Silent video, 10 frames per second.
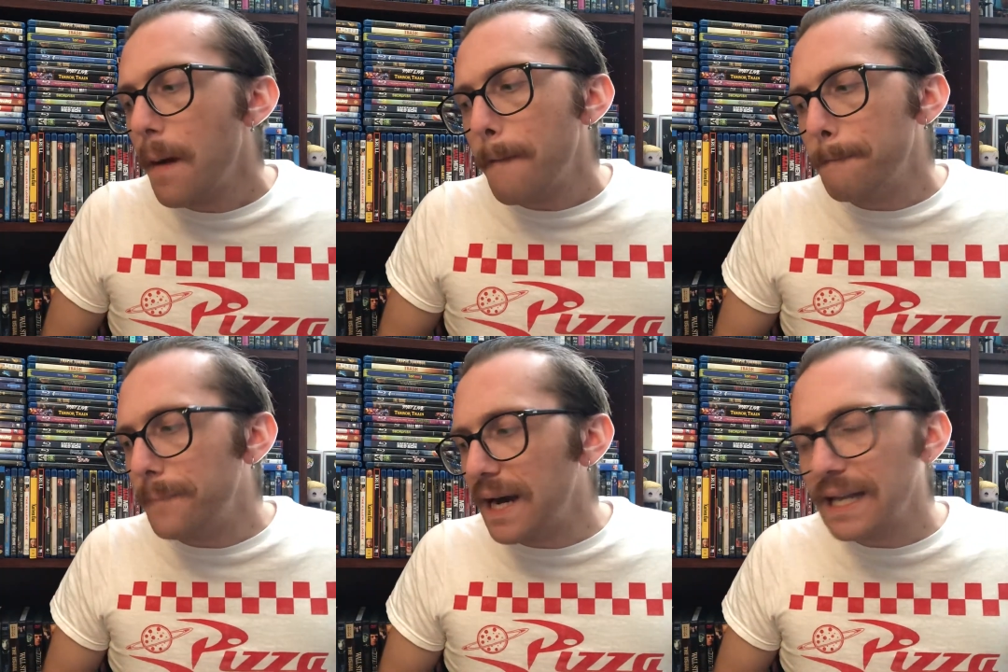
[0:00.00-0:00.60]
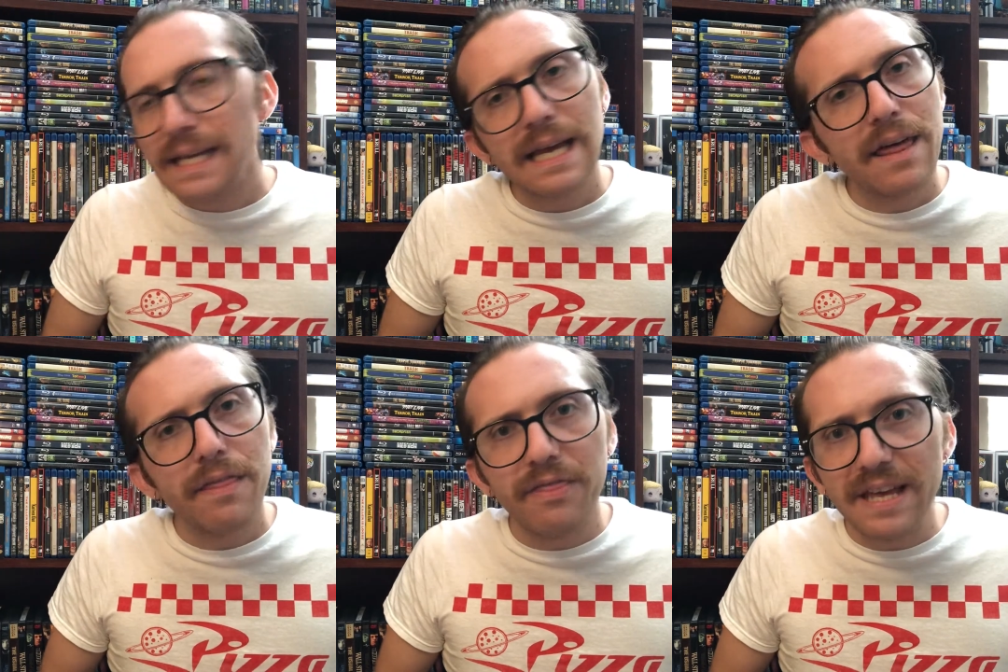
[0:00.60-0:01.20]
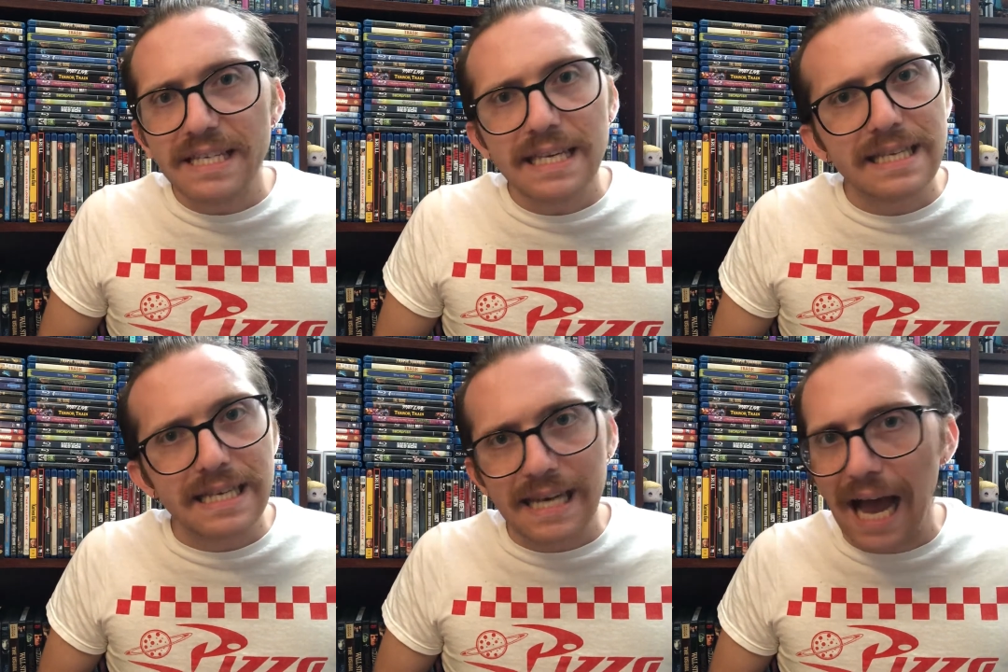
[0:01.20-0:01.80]
But this is
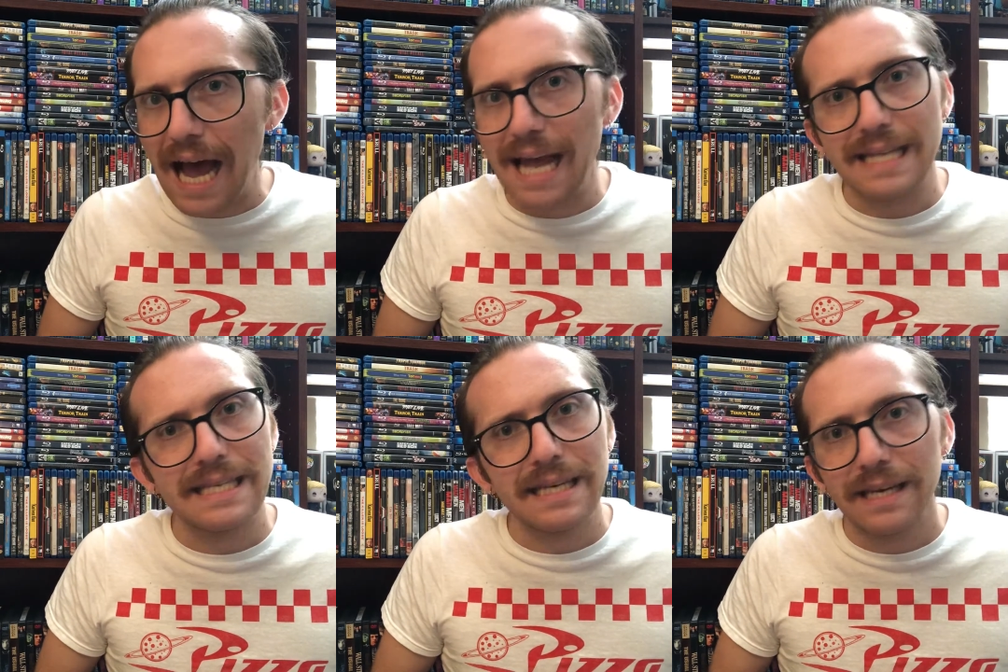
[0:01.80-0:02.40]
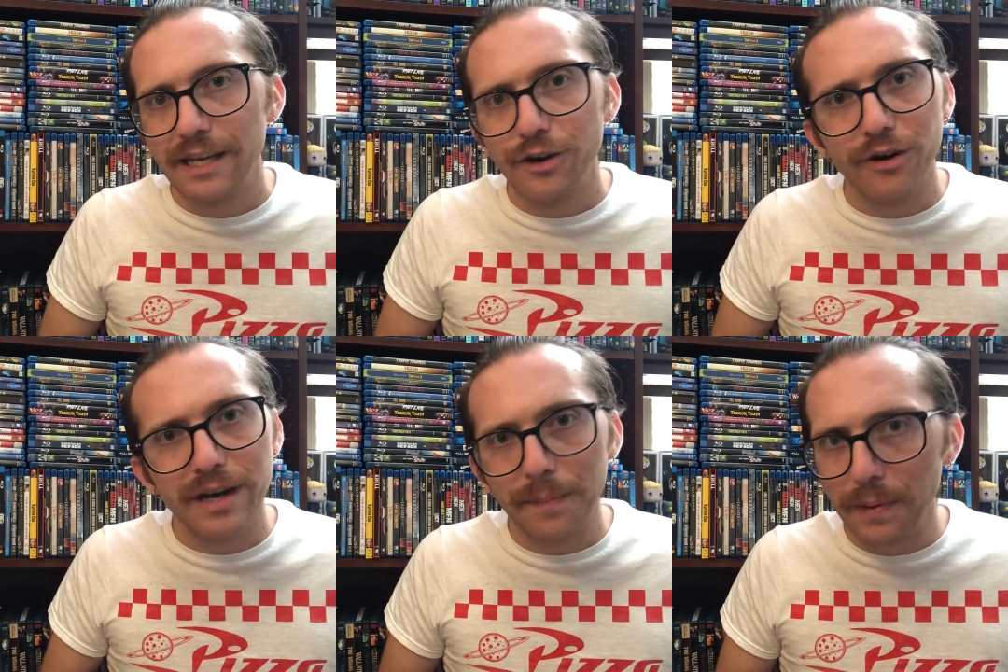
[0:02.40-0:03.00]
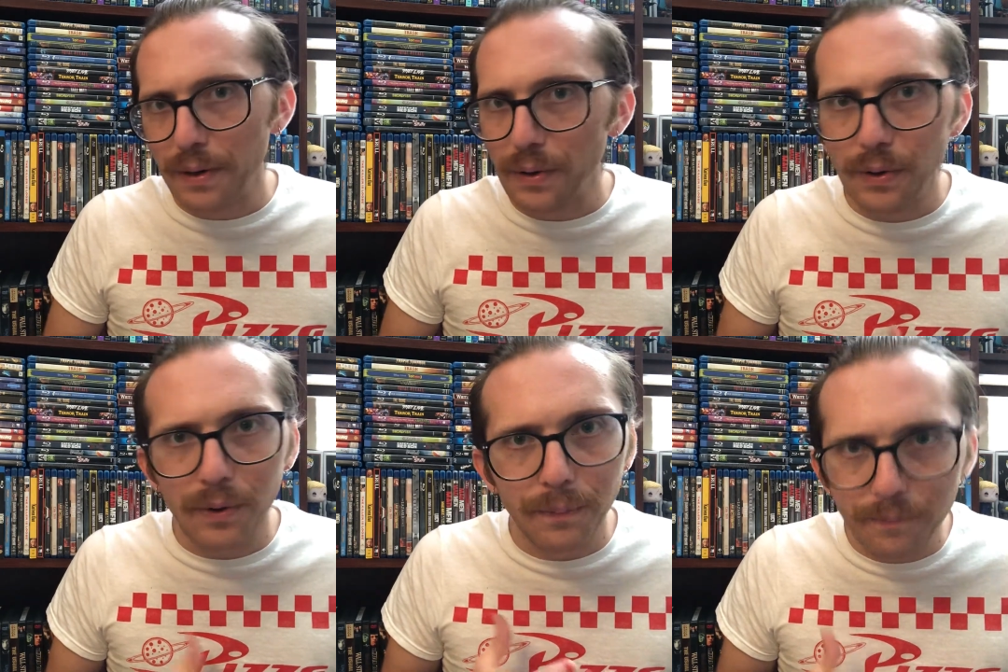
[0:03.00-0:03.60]
not your
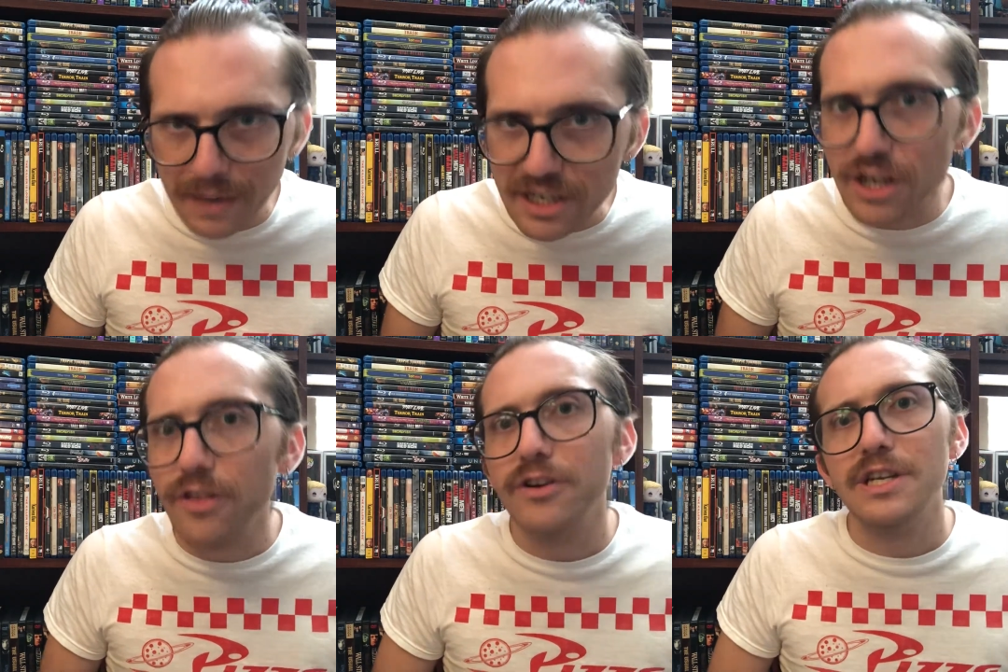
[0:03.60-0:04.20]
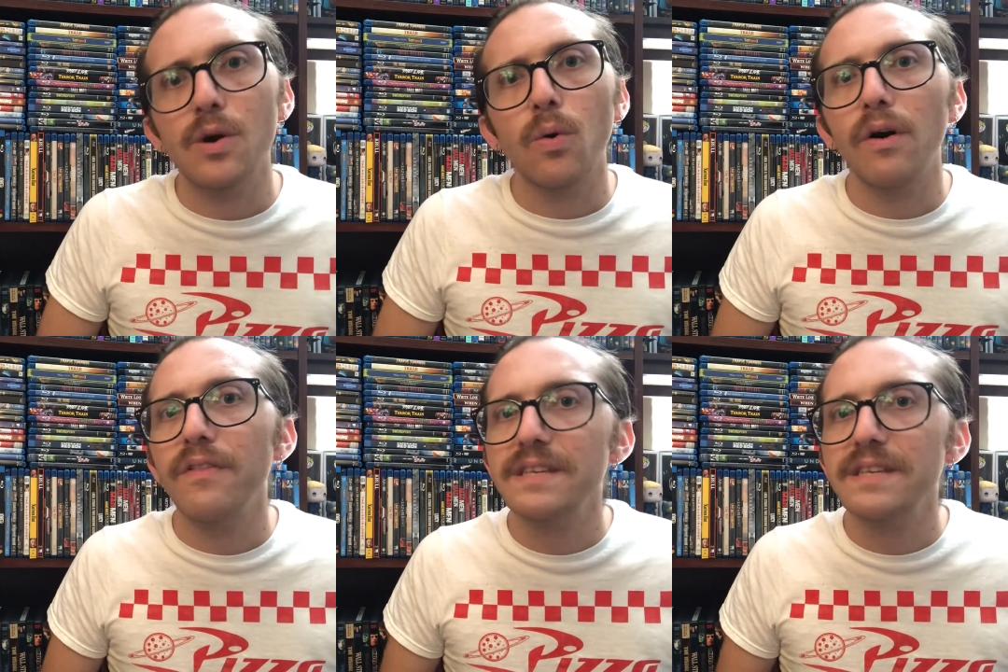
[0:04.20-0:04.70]
typical PG-13 horror.